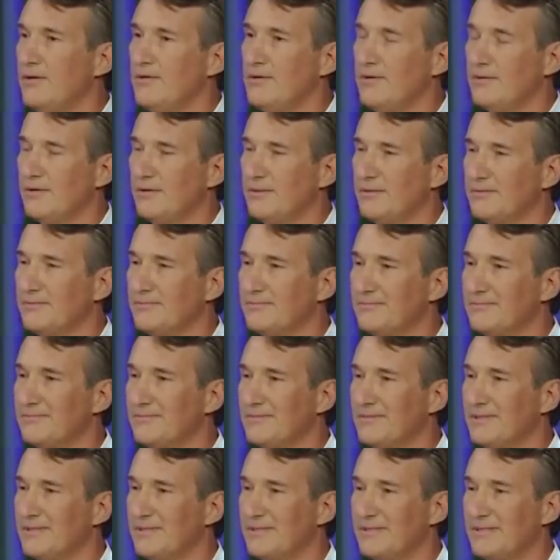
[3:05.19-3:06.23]

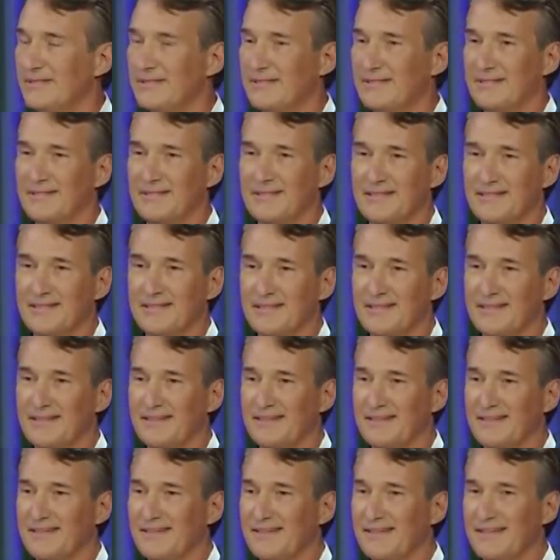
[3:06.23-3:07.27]

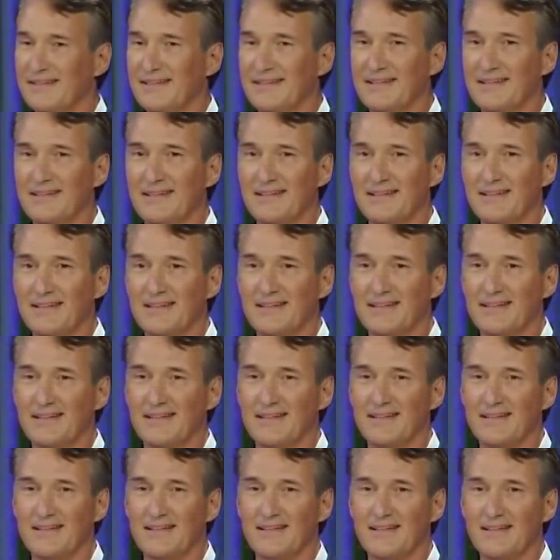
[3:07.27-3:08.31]

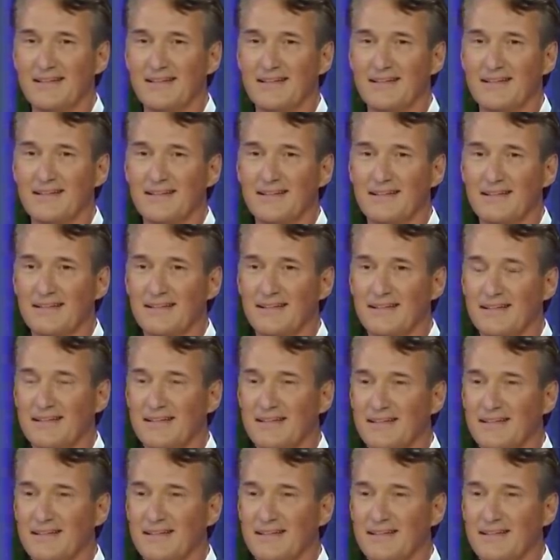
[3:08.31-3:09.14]
The person shown says nothing.